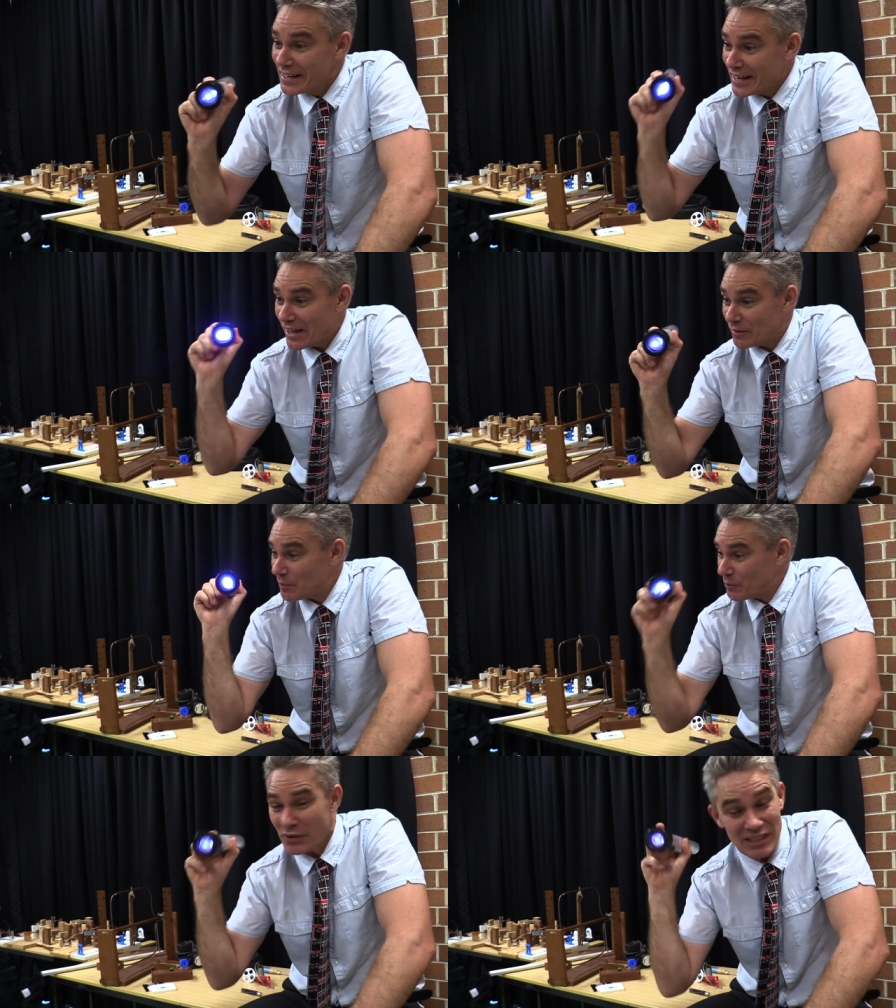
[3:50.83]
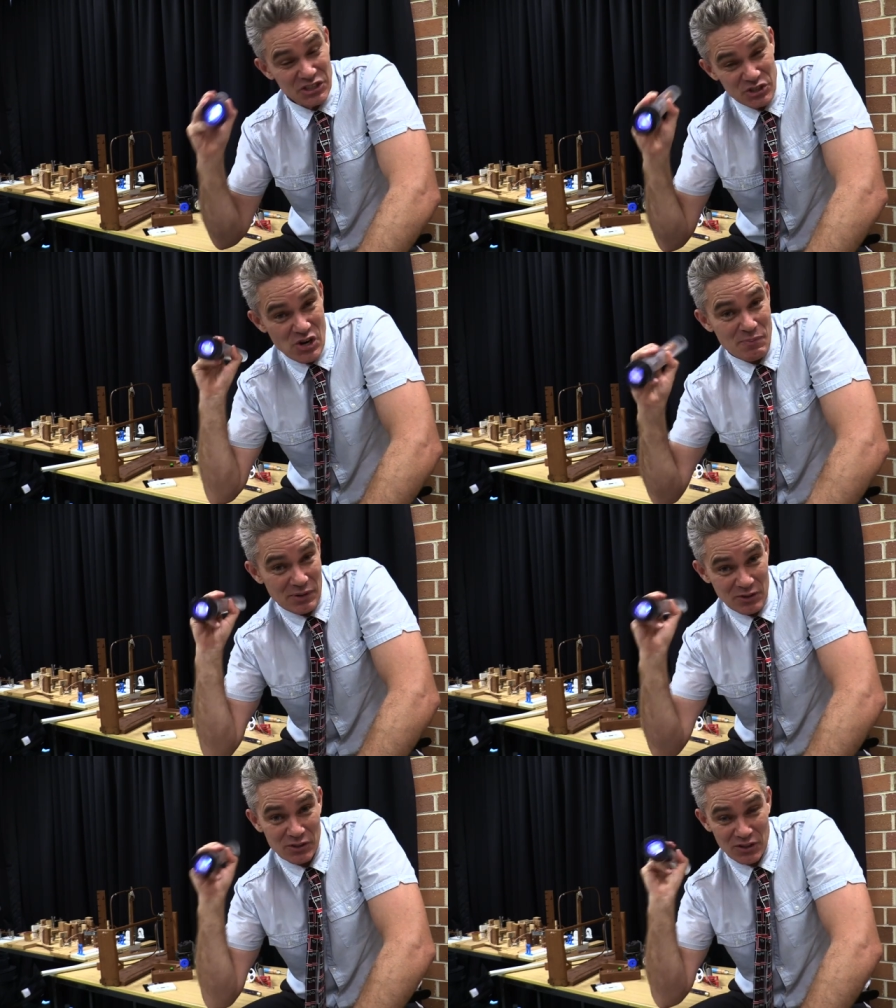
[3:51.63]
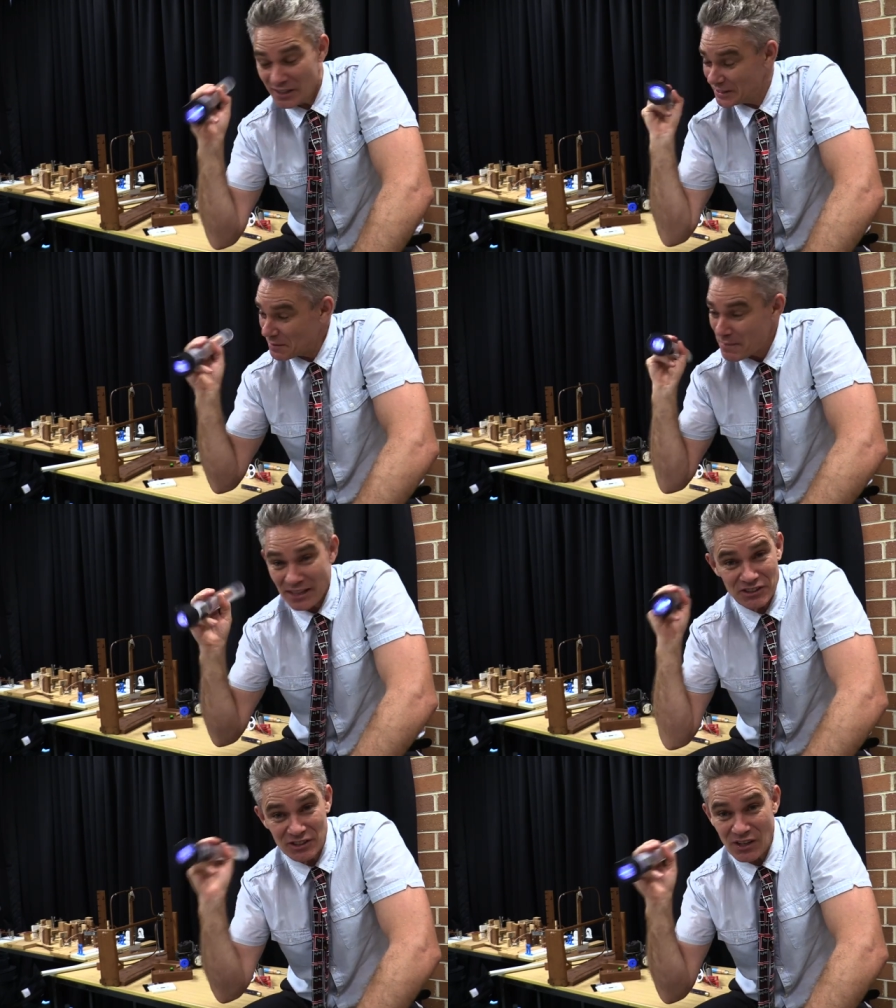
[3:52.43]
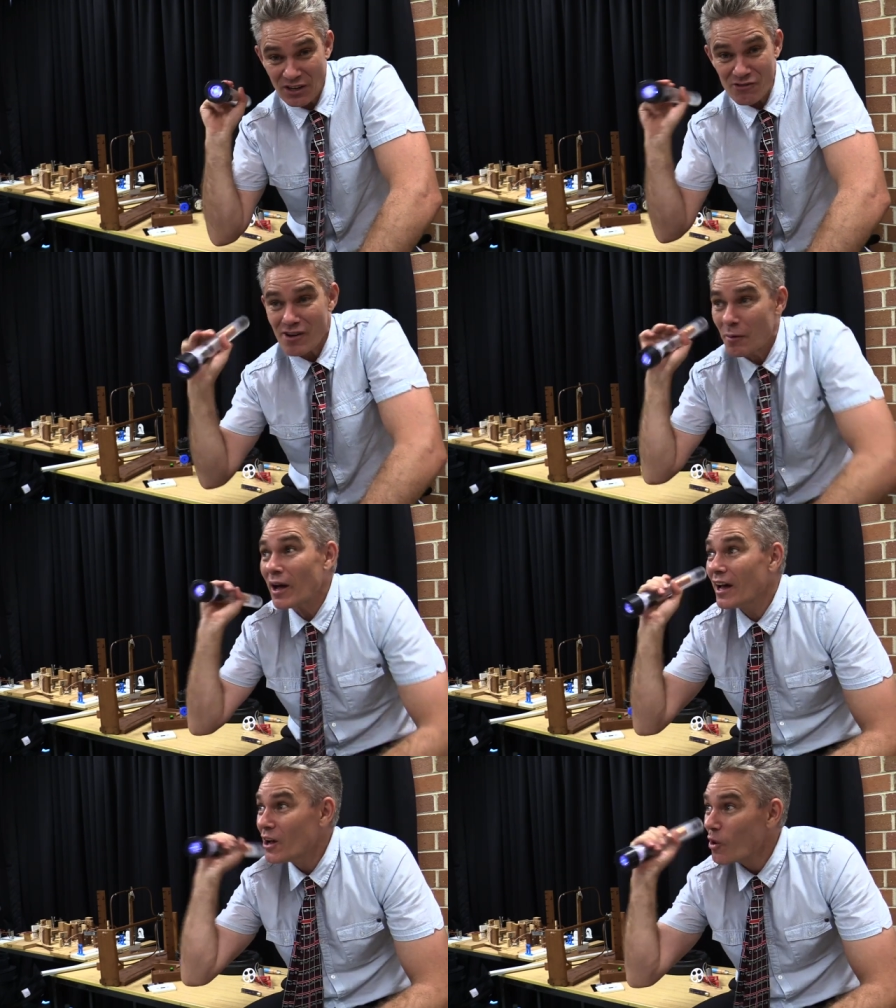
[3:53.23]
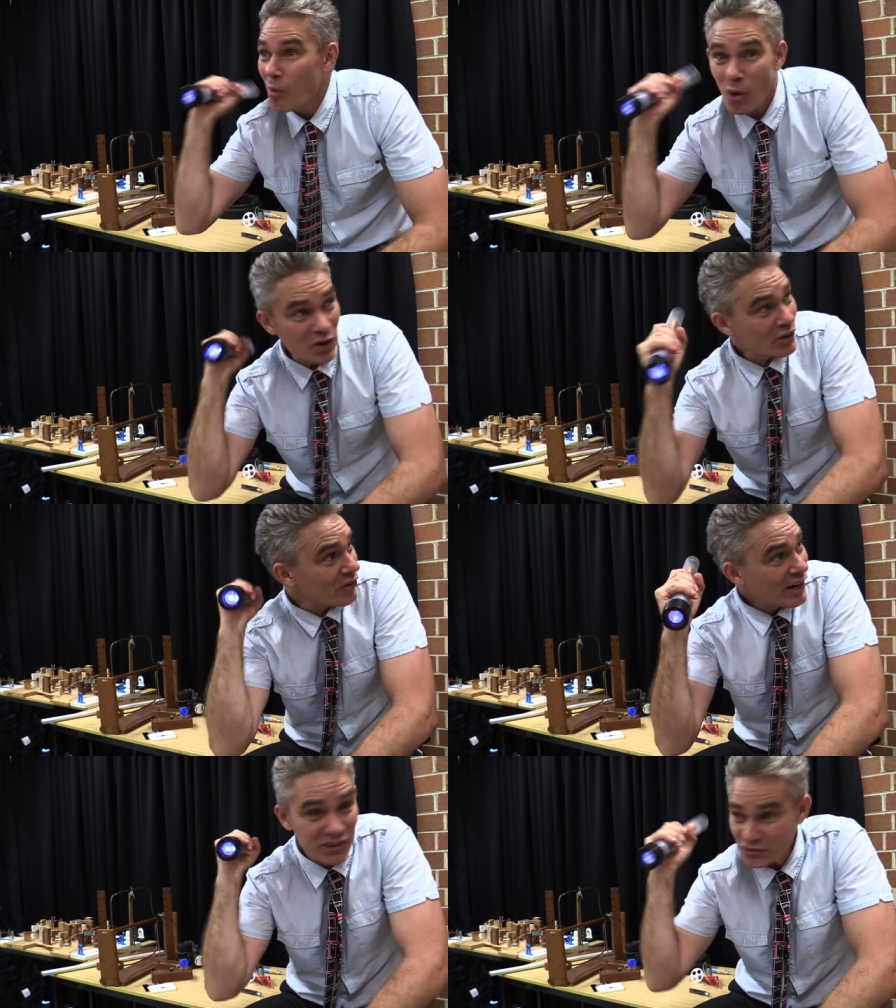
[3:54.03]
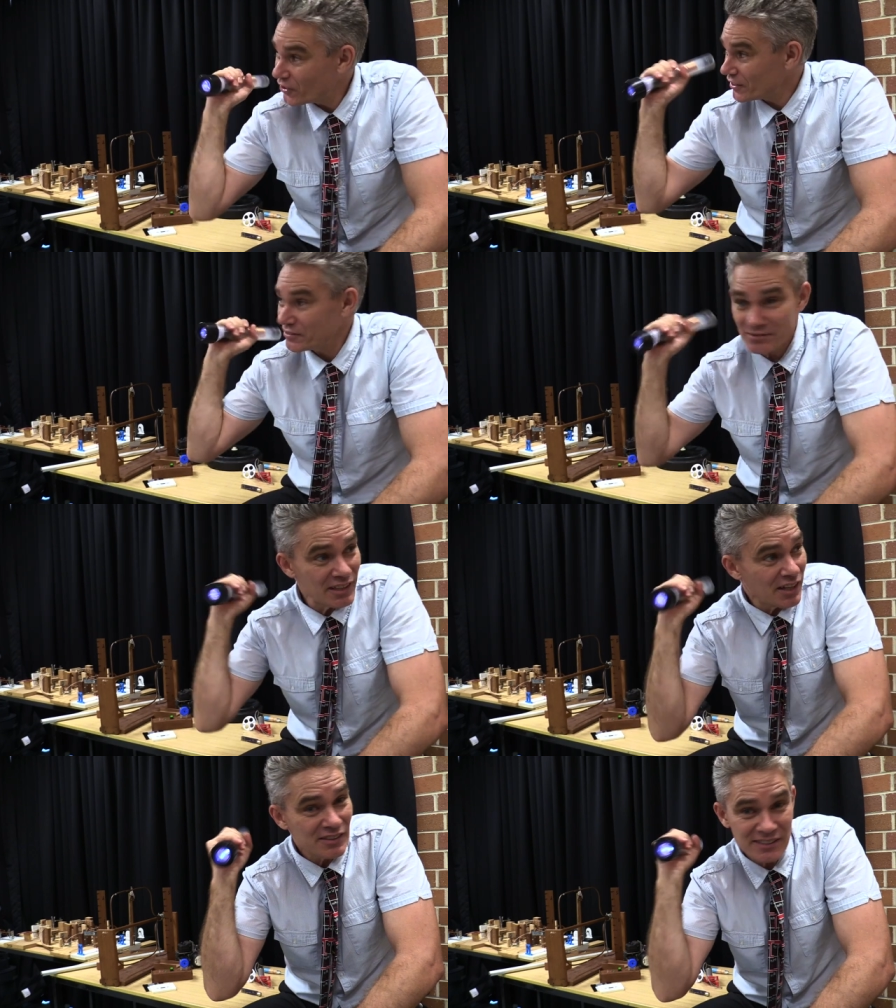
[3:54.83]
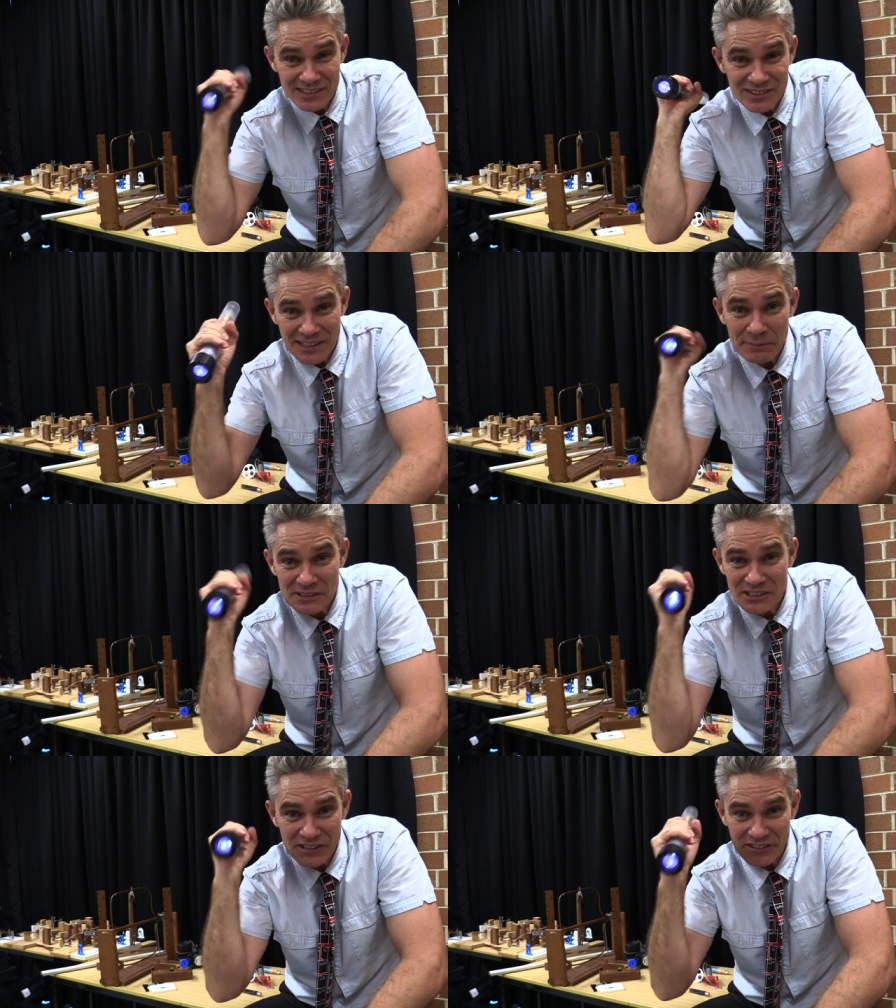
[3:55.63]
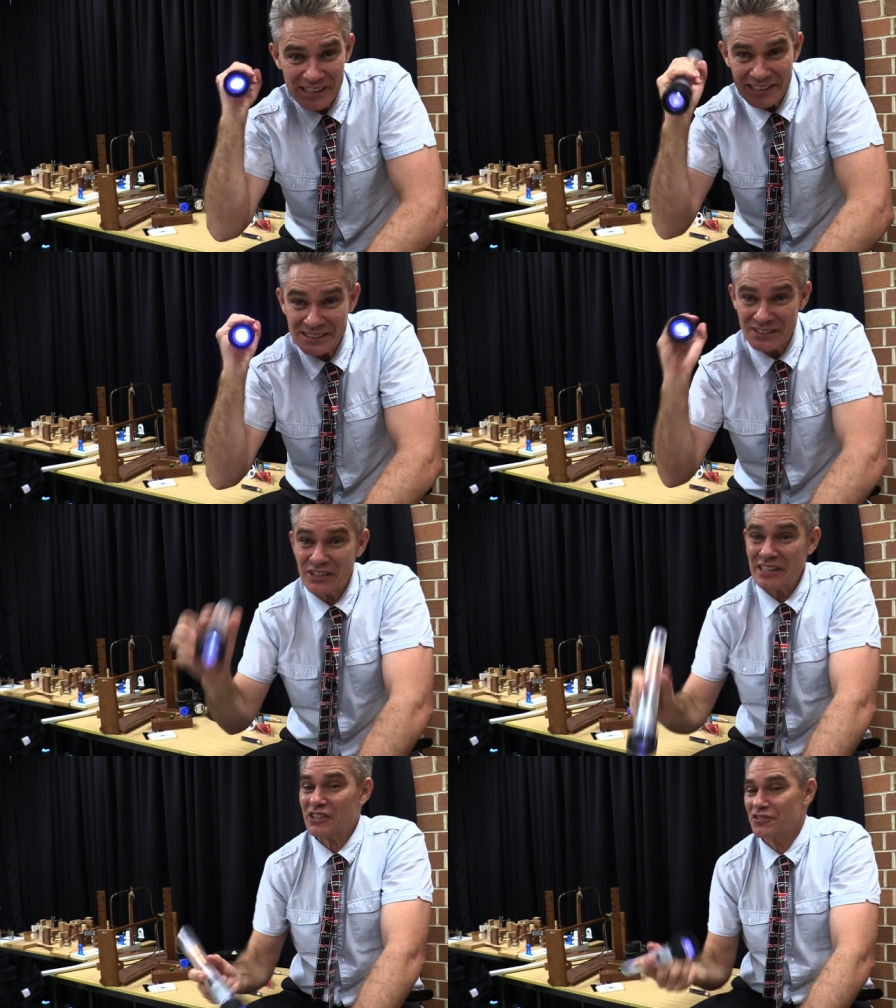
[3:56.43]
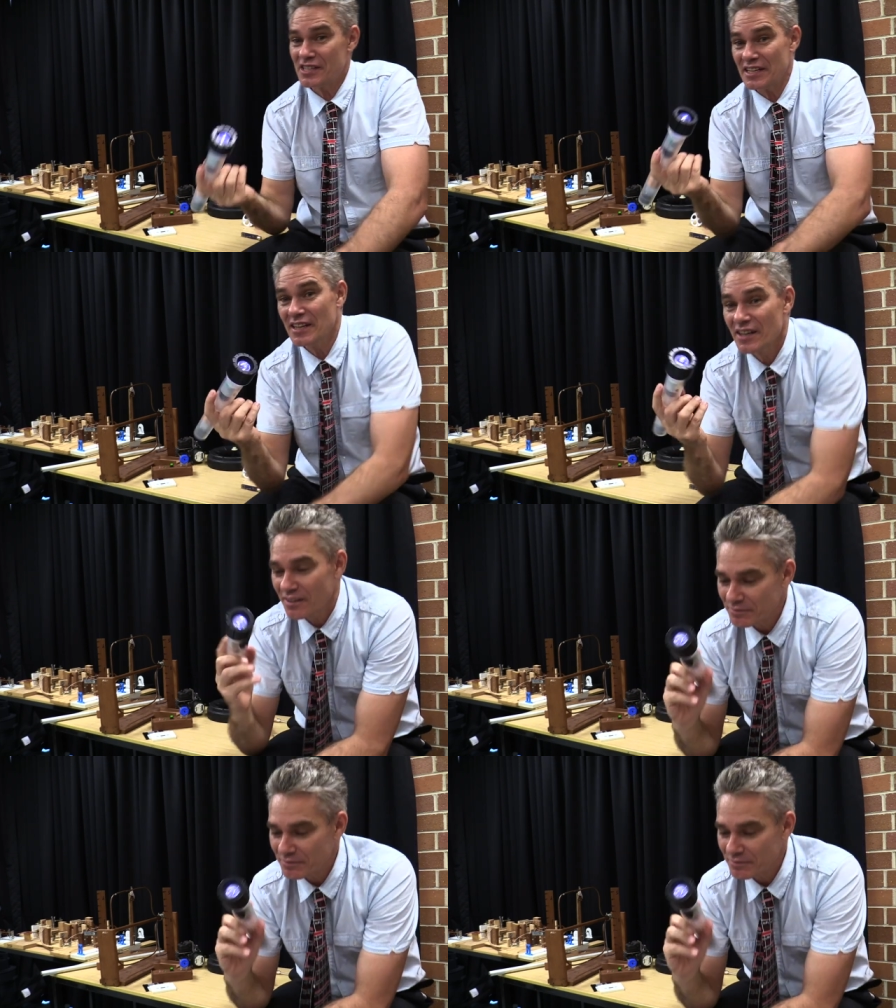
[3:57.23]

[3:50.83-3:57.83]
Now, pretty stupid. Can you imagine like a robber walking around trying to, you know, steal something generating his own electricity?